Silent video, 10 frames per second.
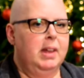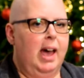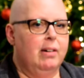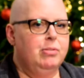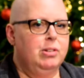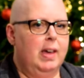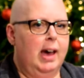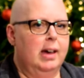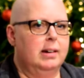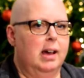After
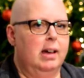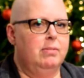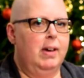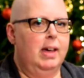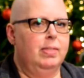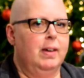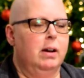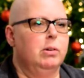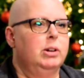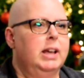that, I've had
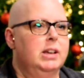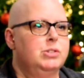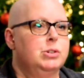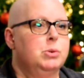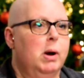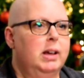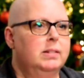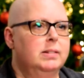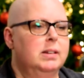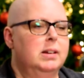thyroid cancer
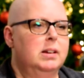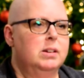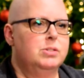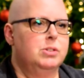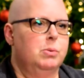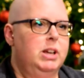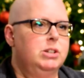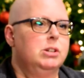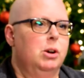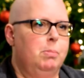twice, so
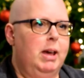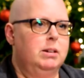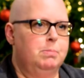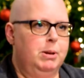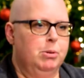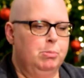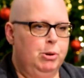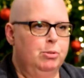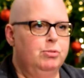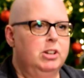each lobe had to be
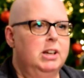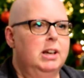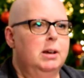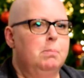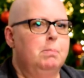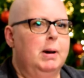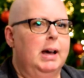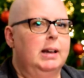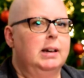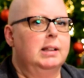removed.
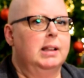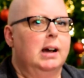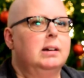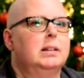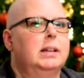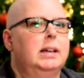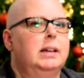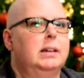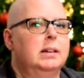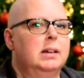But
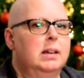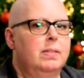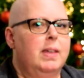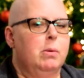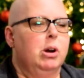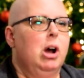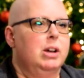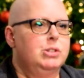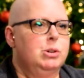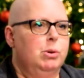luckily, they were
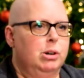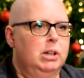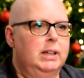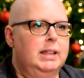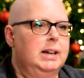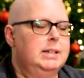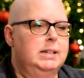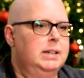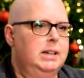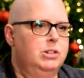caught so early that I
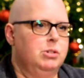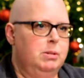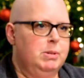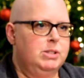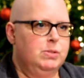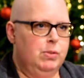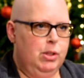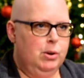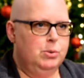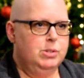didn't need treatments for
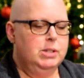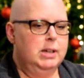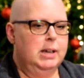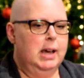those.